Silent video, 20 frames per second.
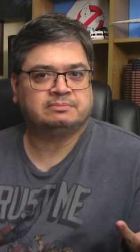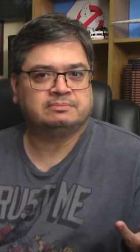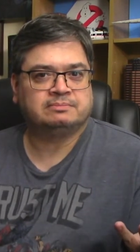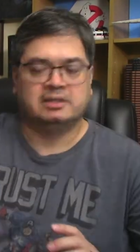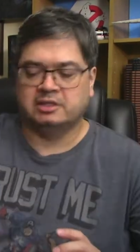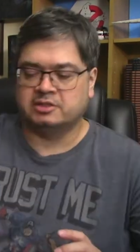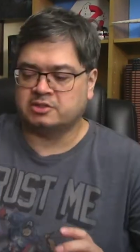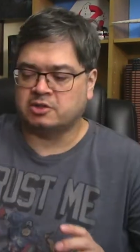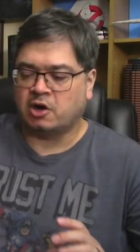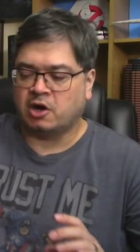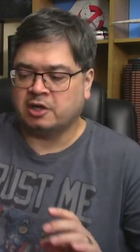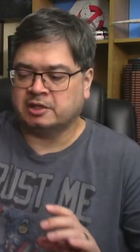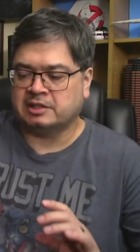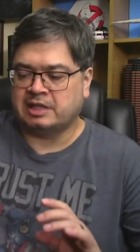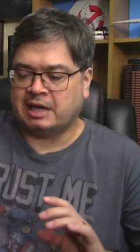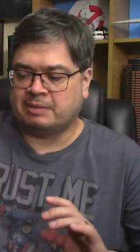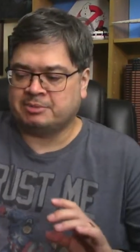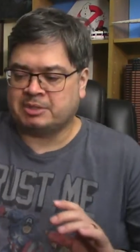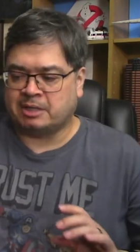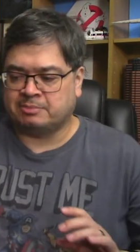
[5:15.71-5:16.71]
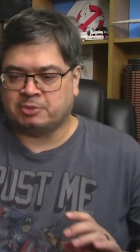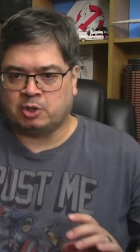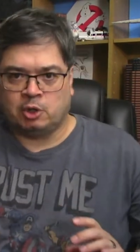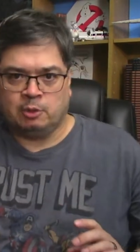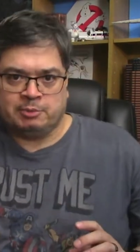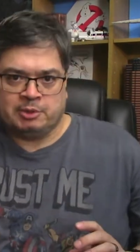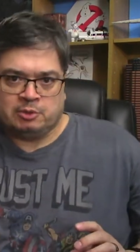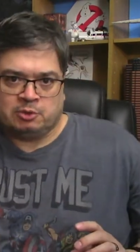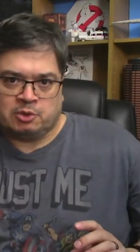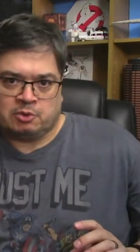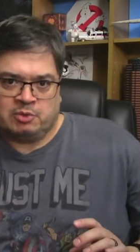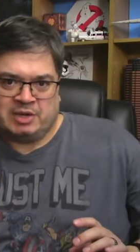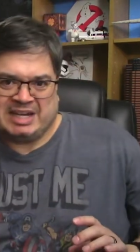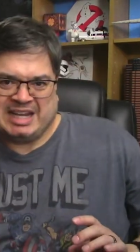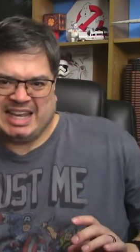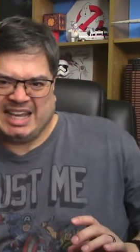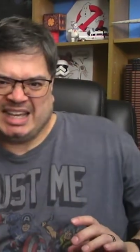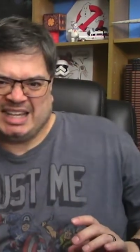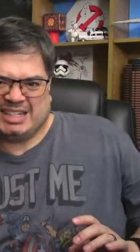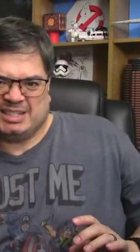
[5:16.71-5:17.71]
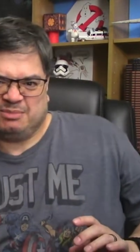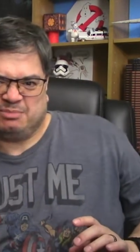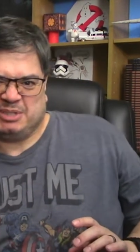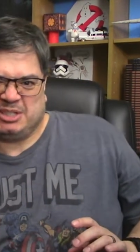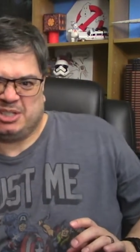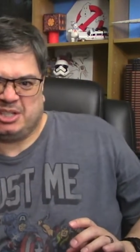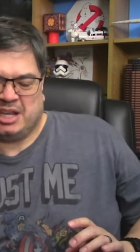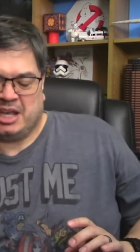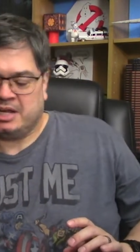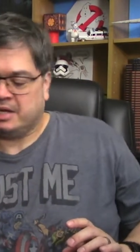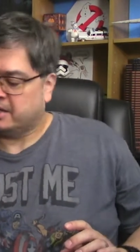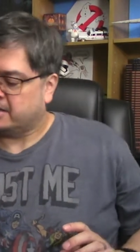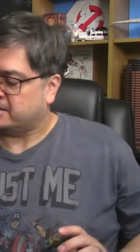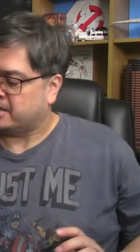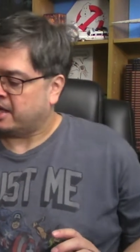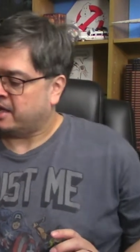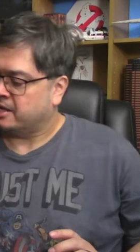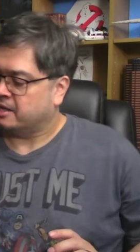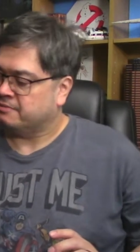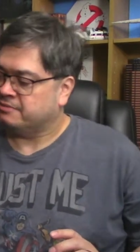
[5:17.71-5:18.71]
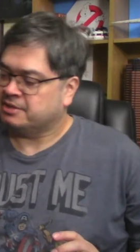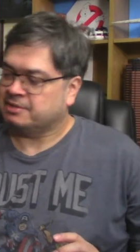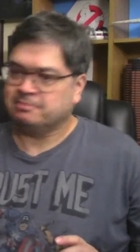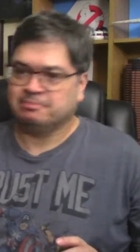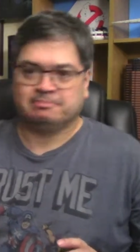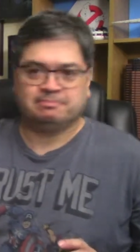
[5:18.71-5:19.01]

It's a hard laptop to open with one hand, but you kind of get the hang of it,